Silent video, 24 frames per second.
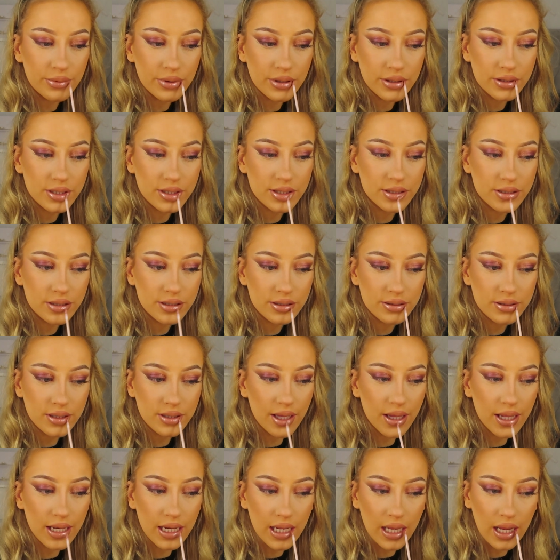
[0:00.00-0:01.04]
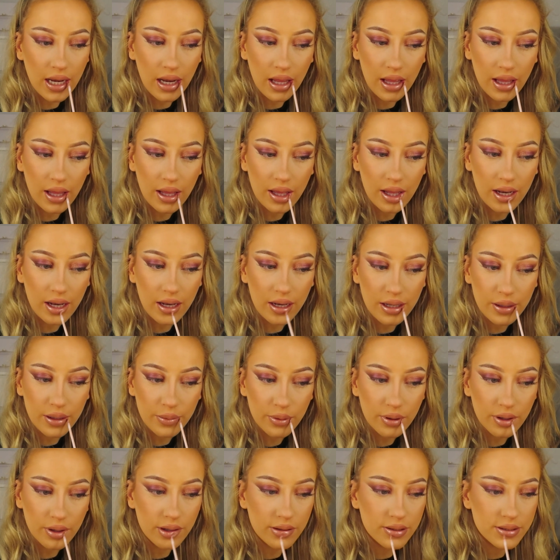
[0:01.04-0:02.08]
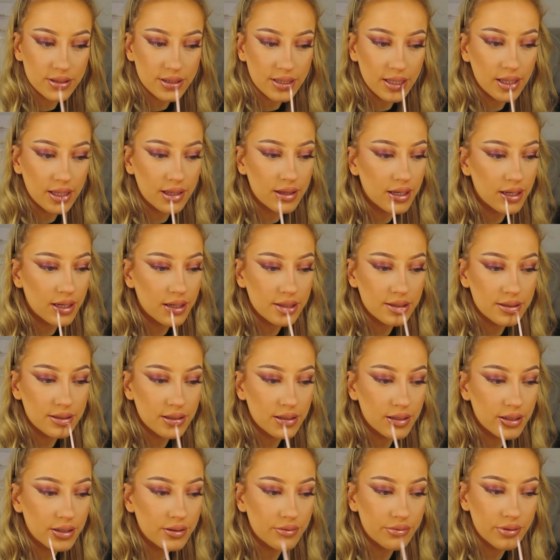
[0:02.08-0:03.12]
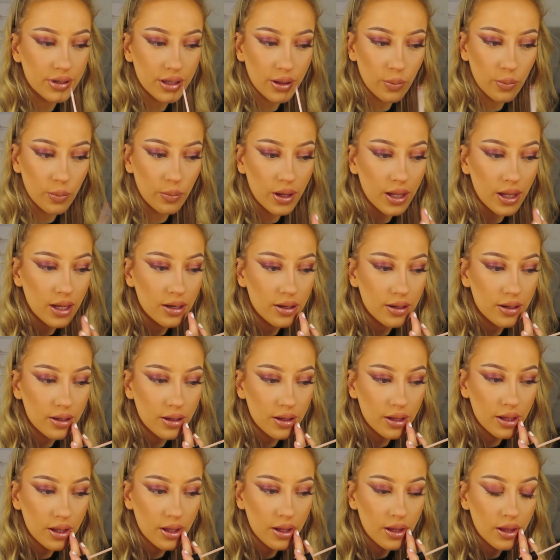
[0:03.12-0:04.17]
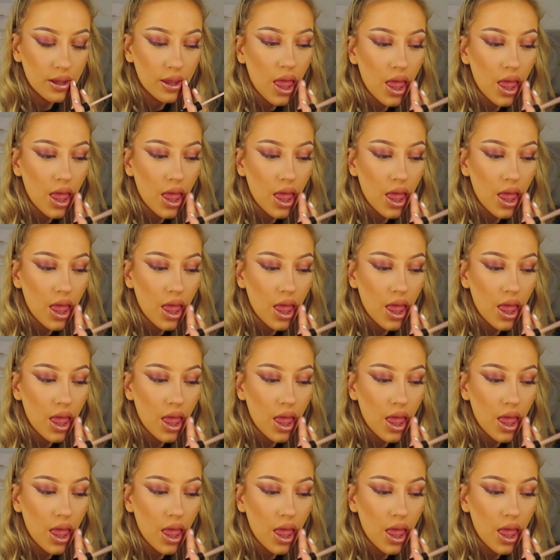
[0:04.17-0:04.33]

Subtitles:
Just use any like lip glossy that is kind of really wet looking